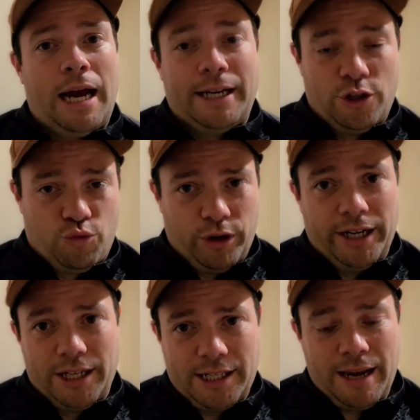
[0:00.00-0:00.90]
he's
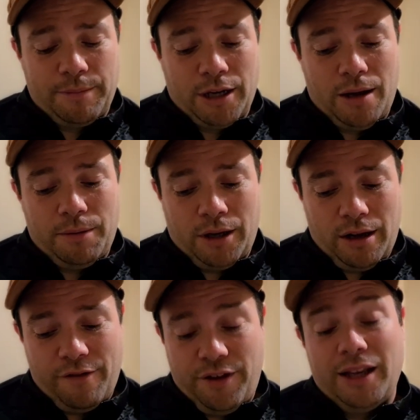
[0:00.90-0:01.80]
really stepped up.
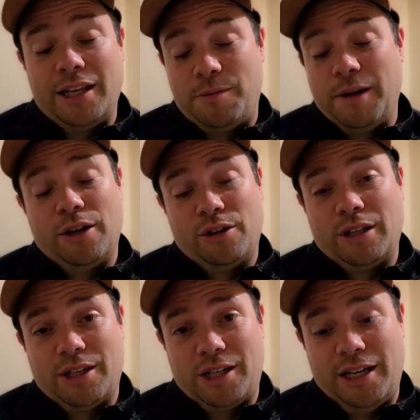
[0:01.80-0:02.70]
I think he's been good
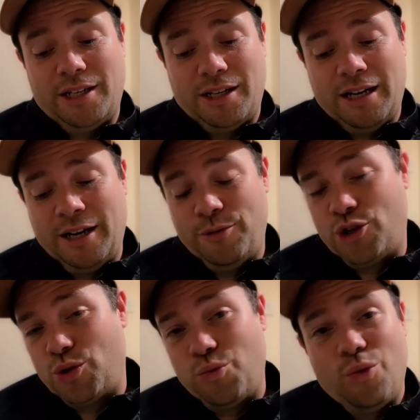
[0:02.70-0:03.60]
this season, and it was
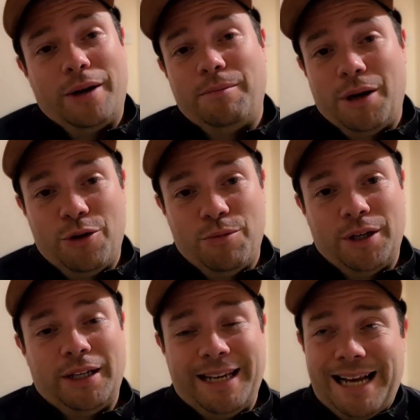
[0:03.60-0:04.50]
just one
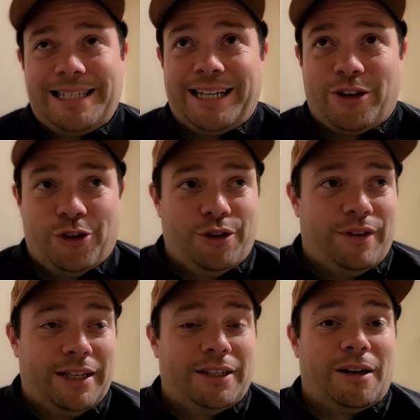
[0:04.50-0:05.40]
moment. Yes, it could have
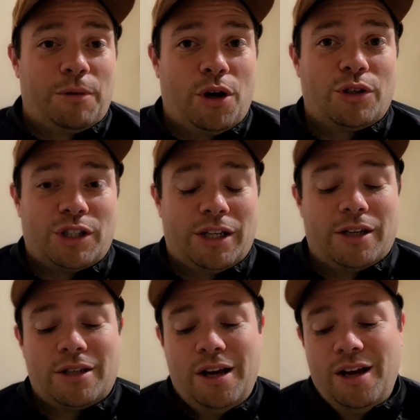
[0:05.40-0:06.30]
ended up costing
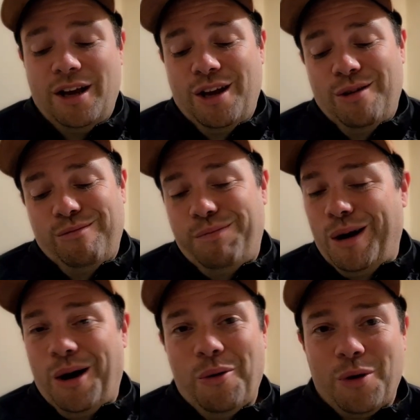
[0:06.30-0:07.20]
us,
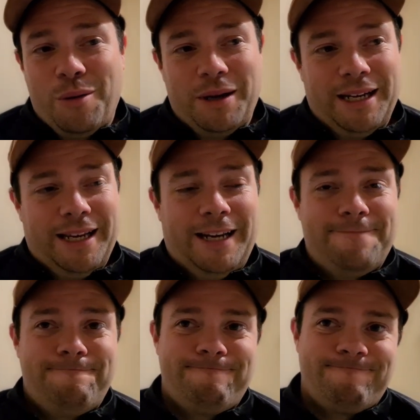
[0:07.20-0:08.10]
but ultimately,
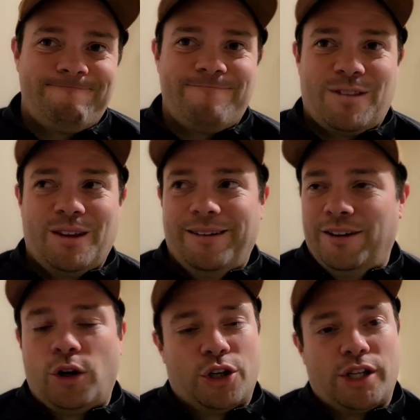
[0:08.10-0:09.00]

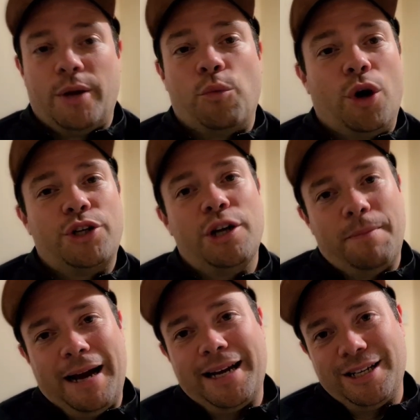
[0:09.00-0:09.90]
honestly, watch it
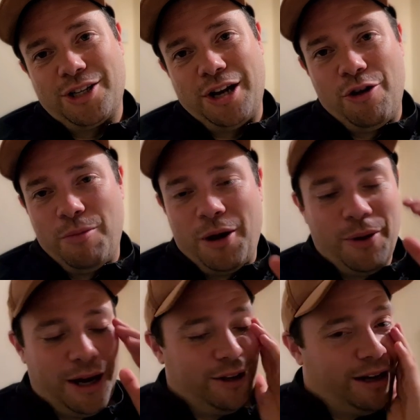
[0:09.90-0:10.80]
back in slow-mo
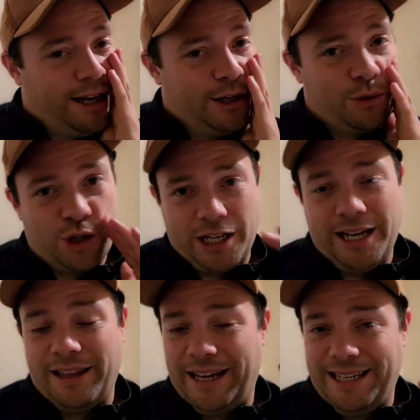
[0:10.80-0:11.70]
and you'll see
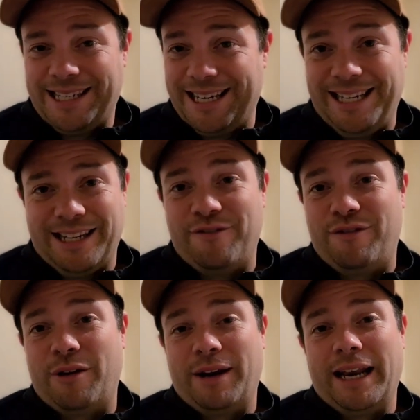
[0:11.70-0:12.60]
that he sees it
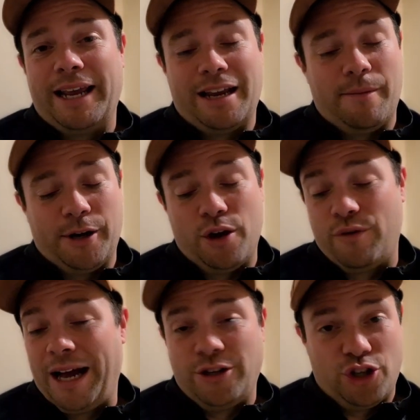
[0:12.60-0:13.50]
very late coming
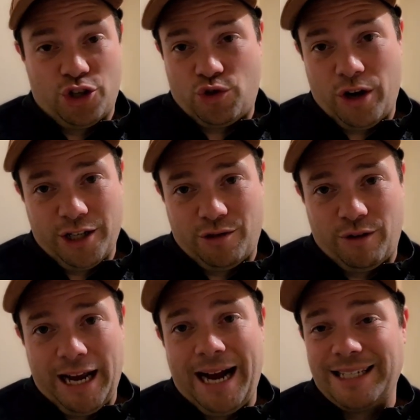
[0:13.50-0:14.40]
over and just tries to
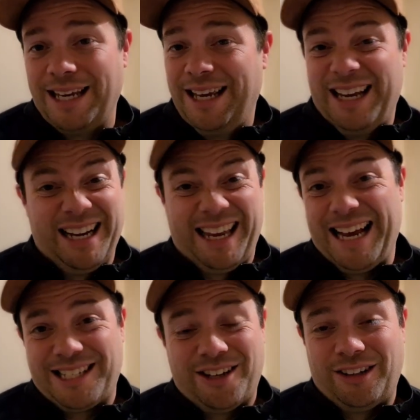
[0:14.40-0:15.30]
react and
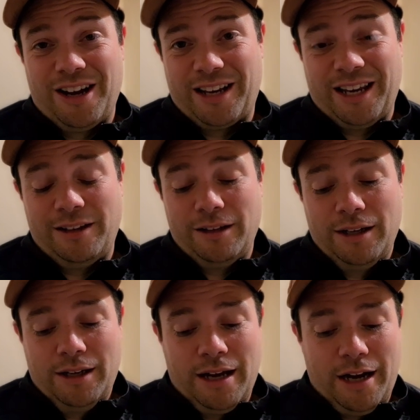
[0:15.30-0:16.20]
gets unlucky.
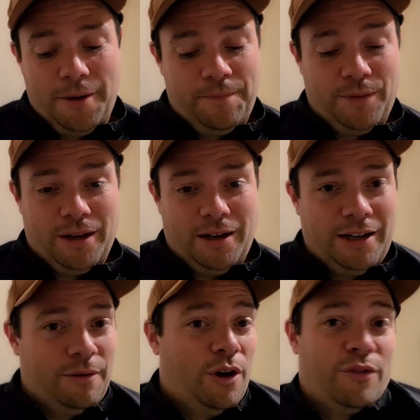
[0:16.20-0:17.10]
And
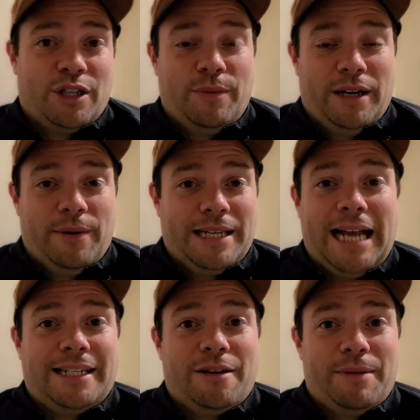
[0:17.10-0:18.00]
obviously we know his
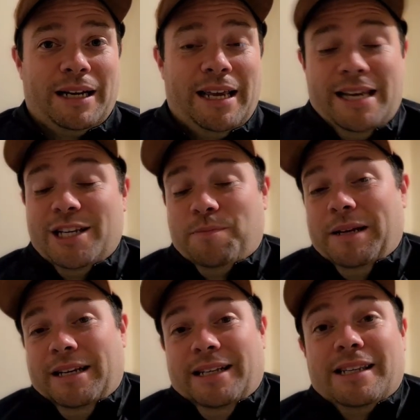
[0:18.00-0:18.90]
heading ability has
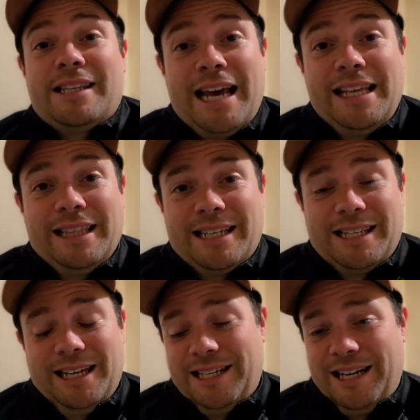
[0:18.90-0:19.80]
been insane this
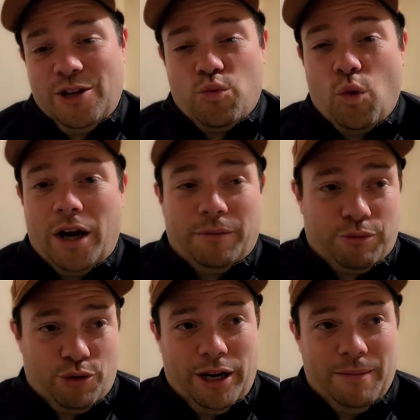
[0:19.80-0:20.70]
season. He's won
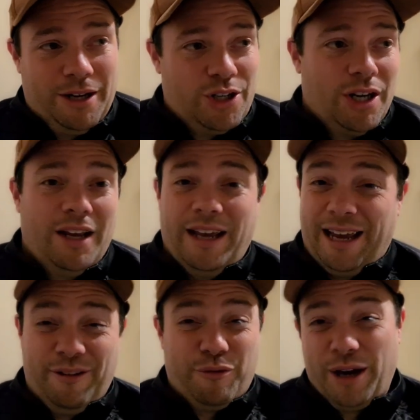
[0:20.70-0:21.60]
pretty much
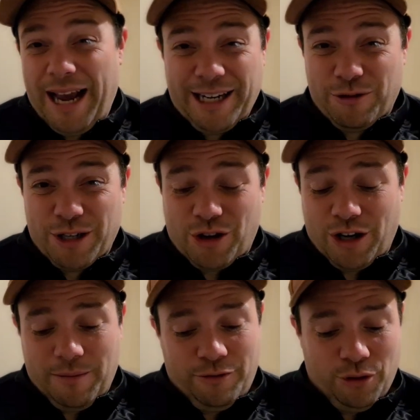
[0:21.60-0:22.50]
every header he's gone
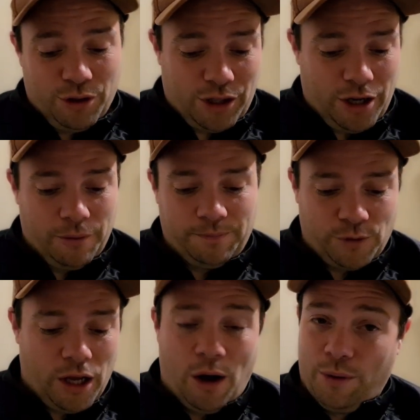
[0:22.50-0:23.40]
up for. So
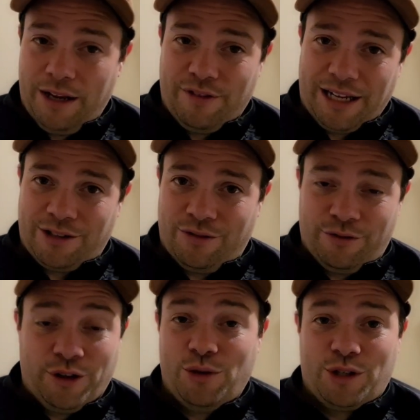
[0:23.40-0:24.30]
look, I'll leave that
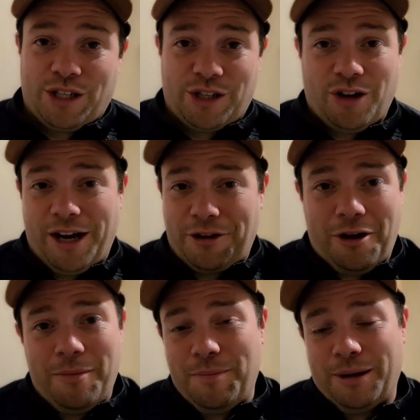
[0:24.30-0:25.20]
for you to decide.
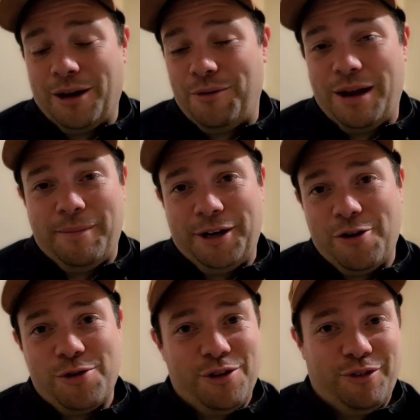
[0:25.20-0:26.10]
Comment below. Let me know
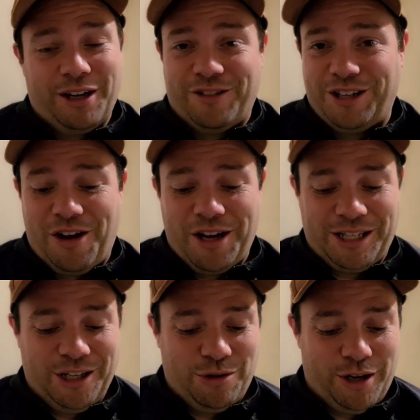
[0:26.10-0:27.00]
what you think of the Dier
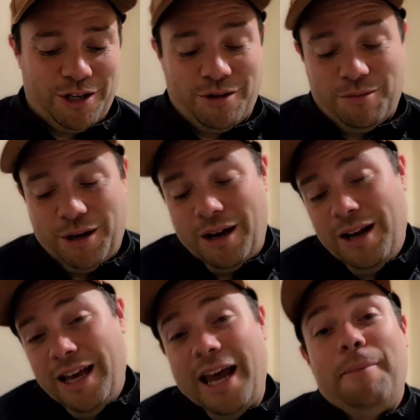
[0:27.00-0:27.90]
situation. But
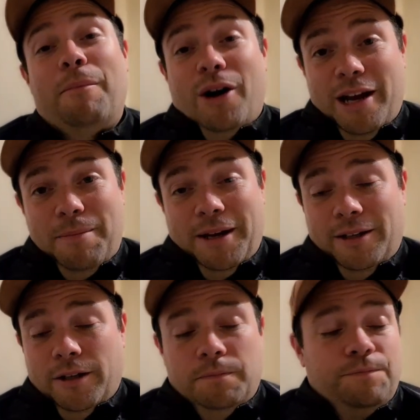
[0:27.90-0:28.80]
in my
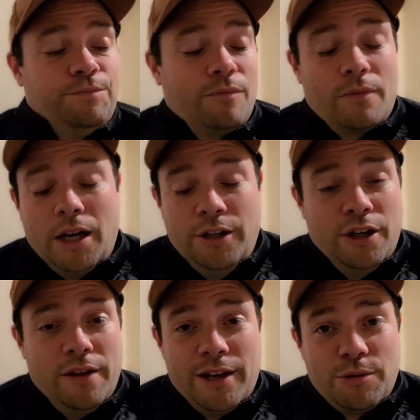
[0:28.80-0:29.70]
opinion, and you
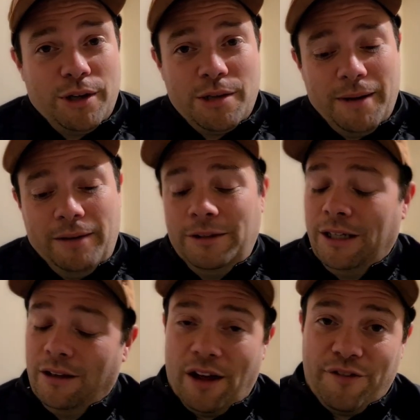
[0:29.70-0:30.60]
know, that's what it's about,
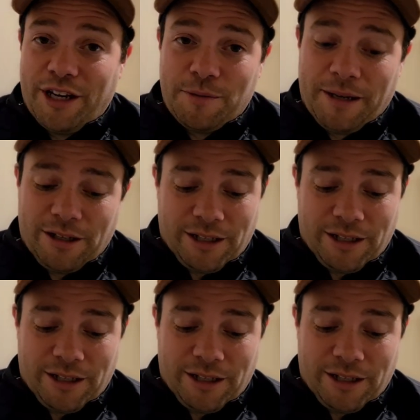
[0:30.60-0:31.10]
I think he's been good